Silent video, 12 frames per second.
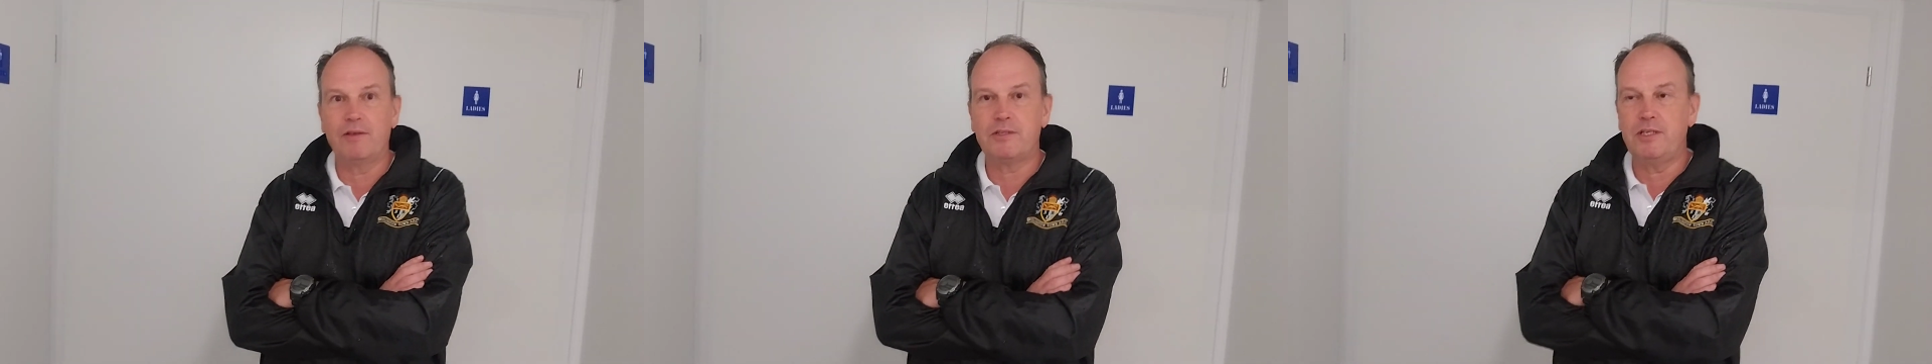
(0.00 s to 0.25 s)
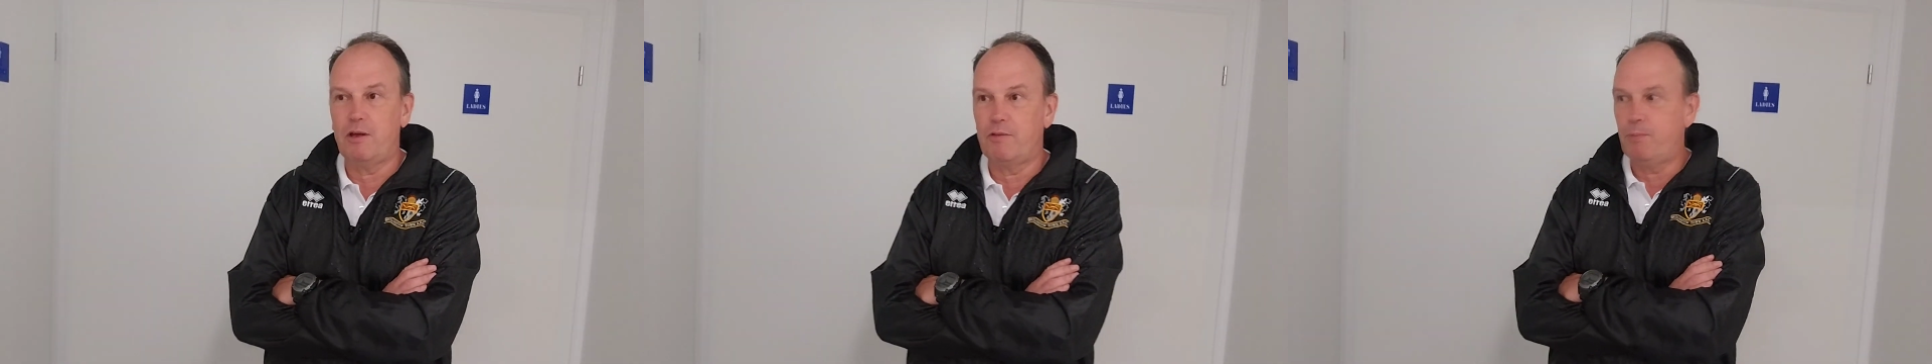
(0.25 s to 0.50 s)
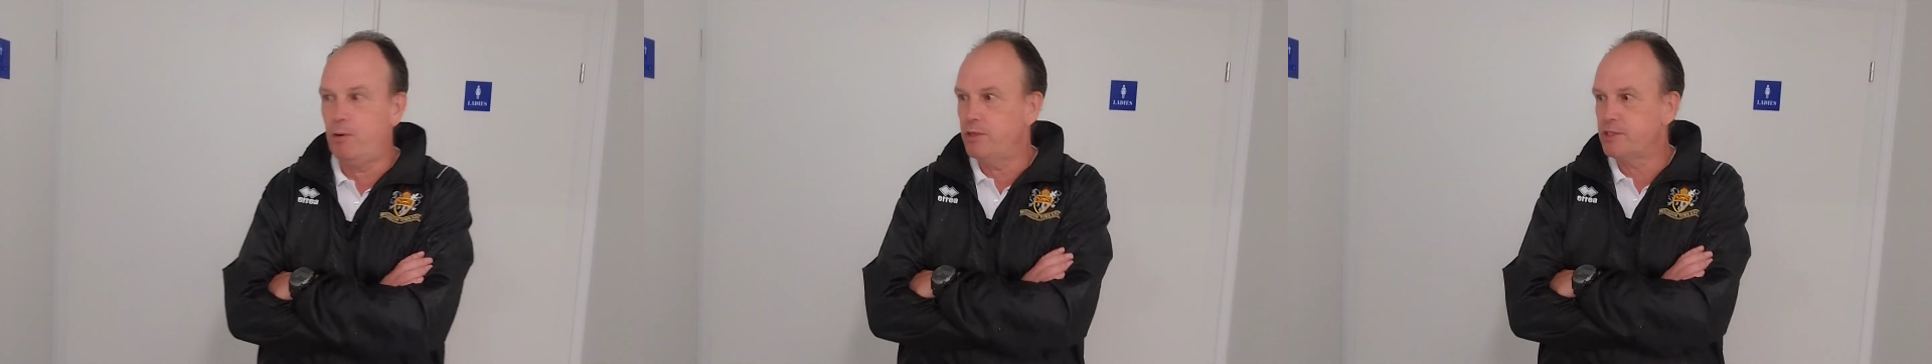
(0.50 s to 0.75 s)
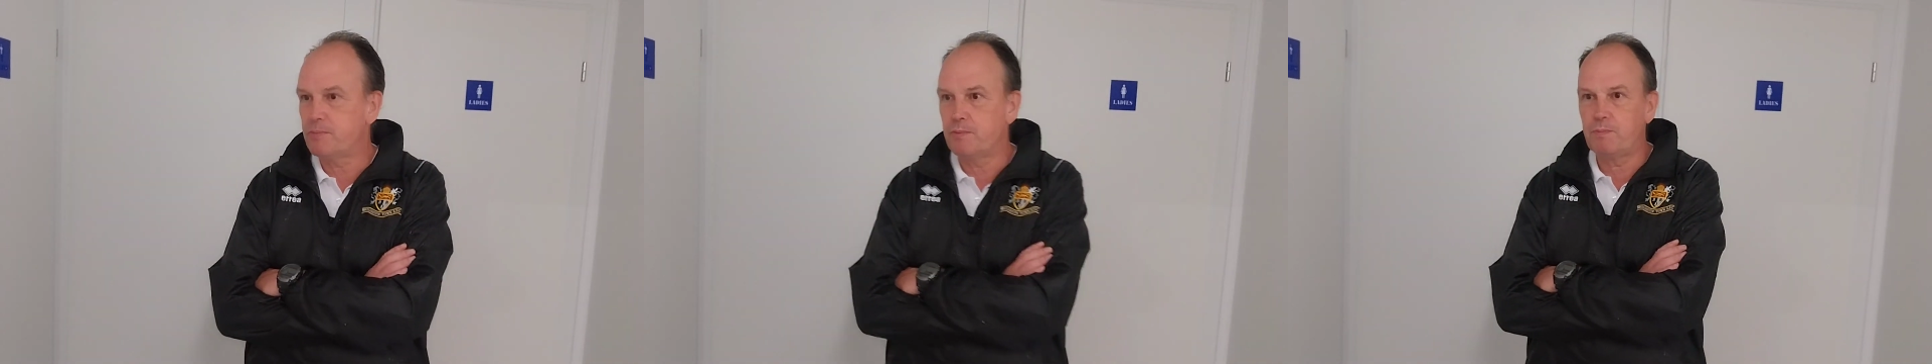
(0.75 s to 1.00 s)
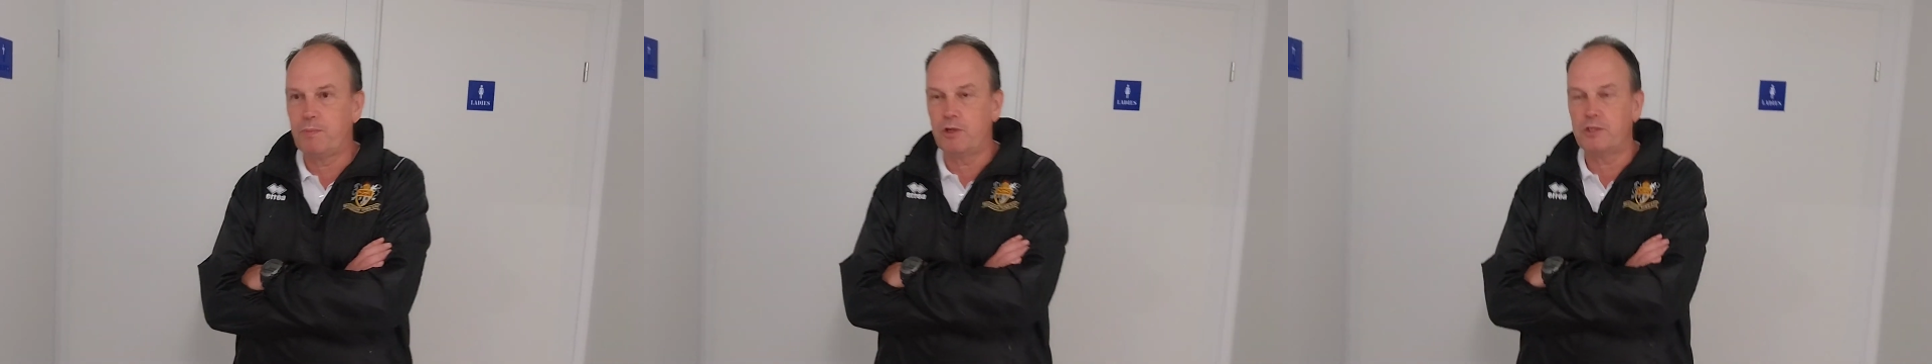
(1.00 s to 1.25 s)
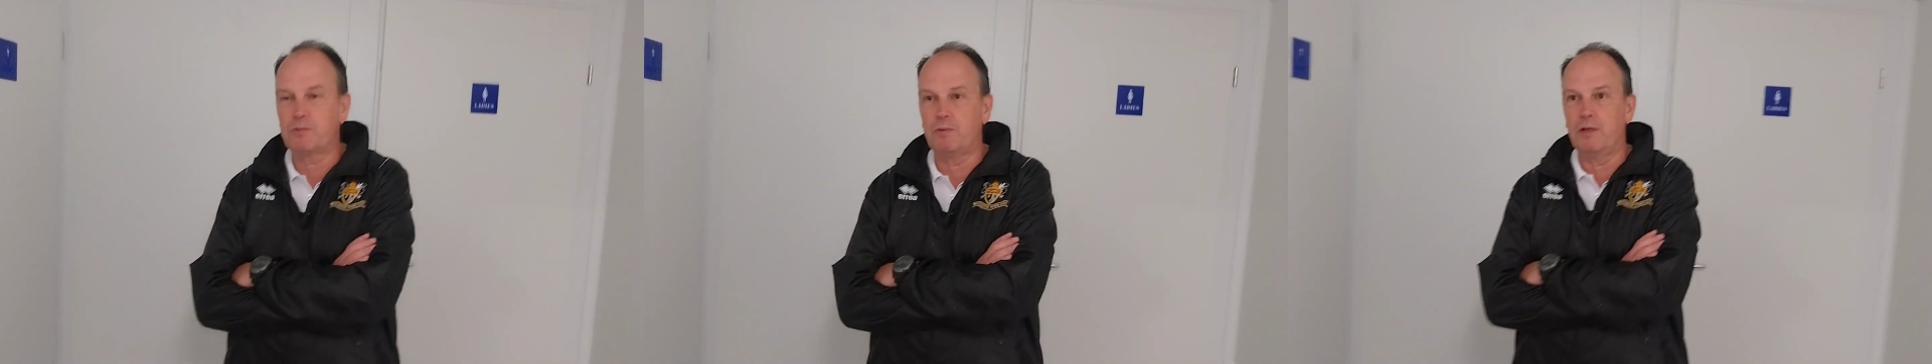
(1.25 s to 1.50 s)
The
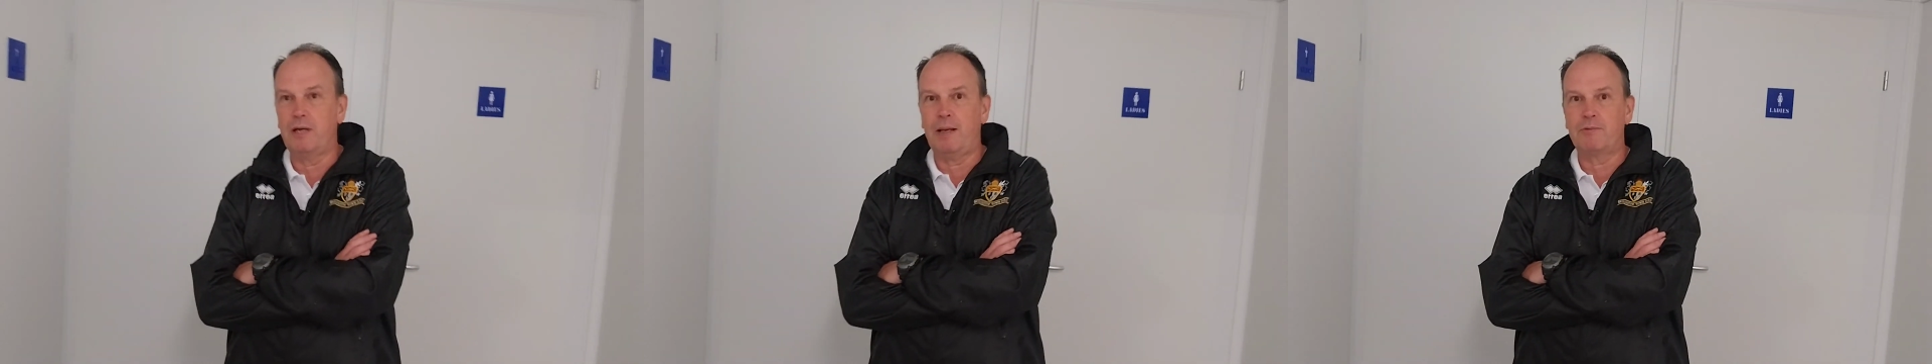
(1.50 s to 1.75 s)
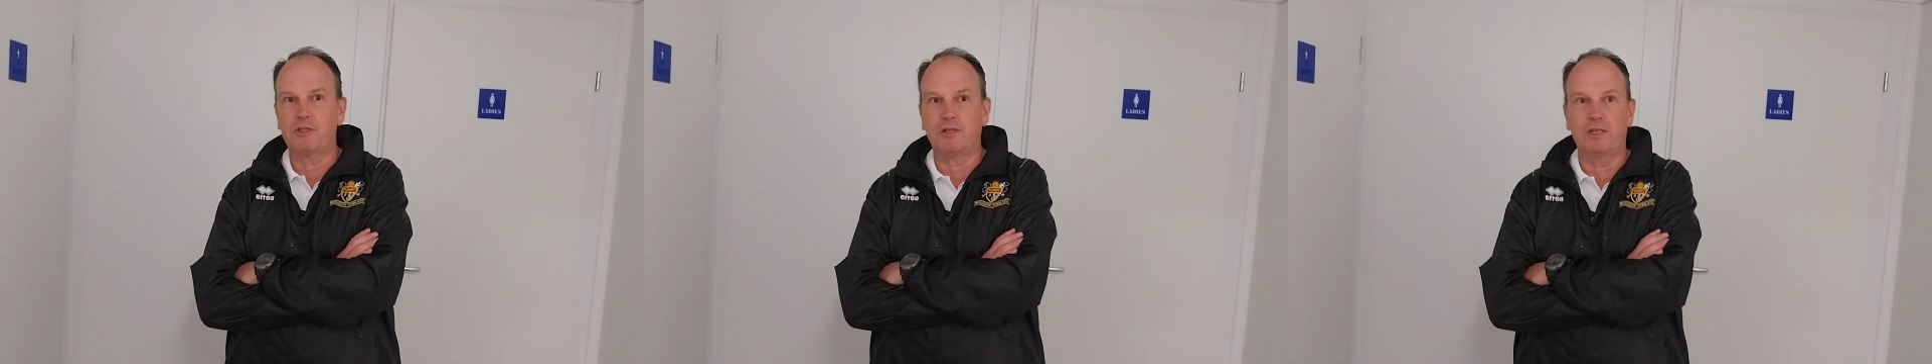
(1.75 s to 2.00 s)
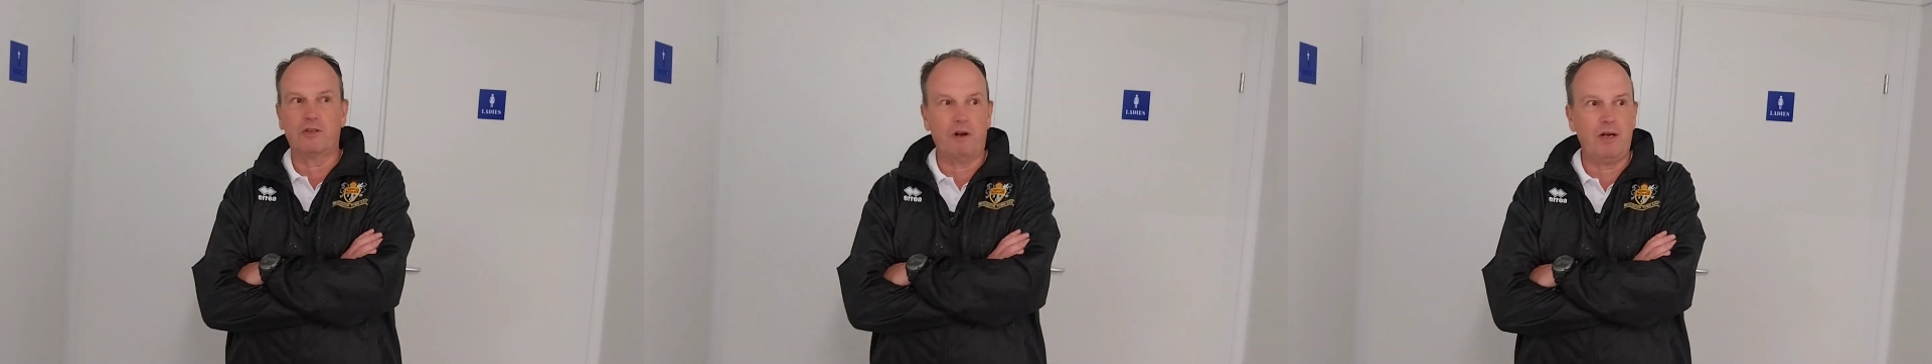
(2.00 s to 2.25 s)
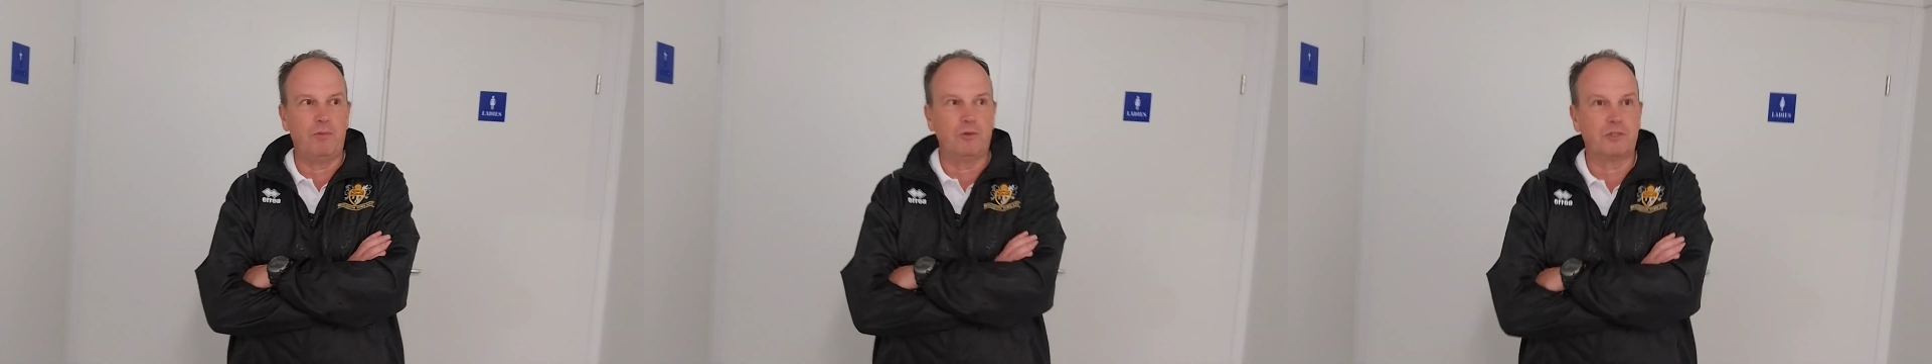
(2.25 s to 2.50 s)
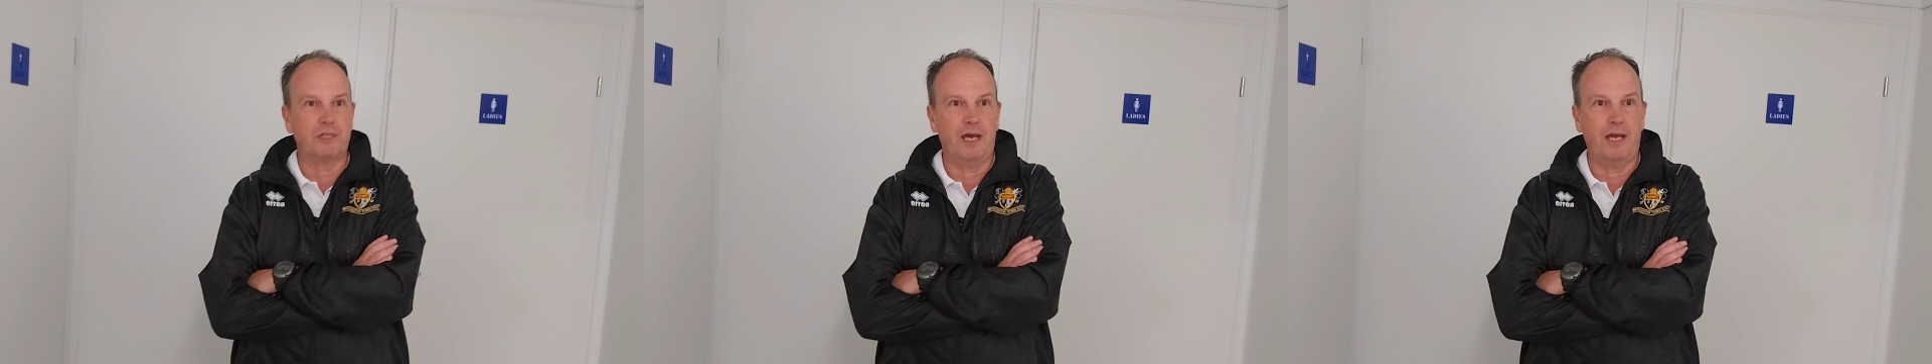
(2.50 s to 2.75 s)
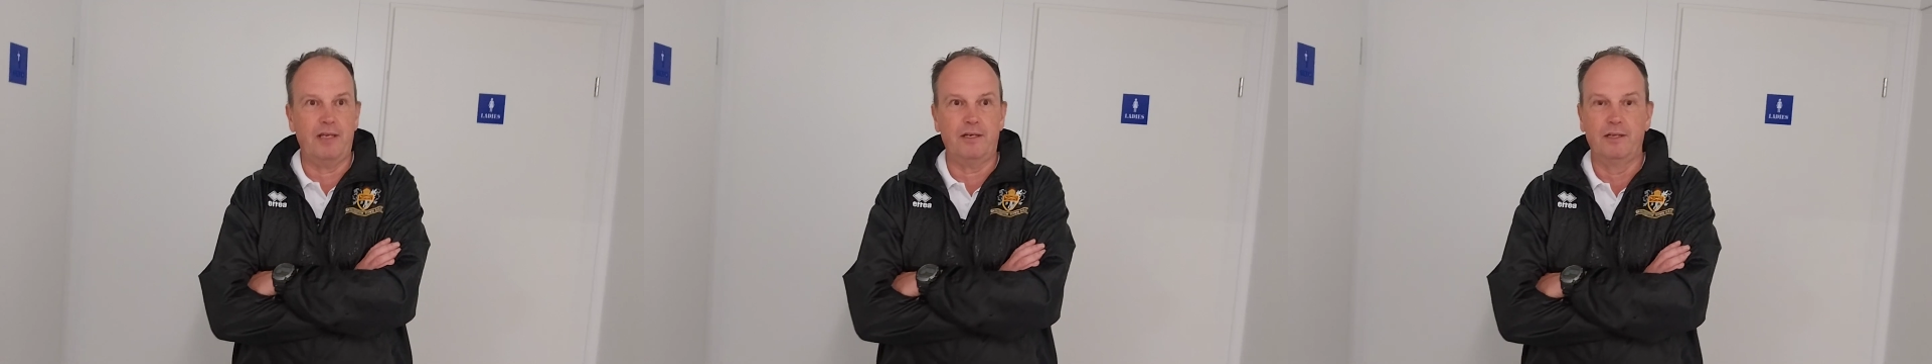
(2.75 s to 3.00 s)
boys were absolutely incredible today,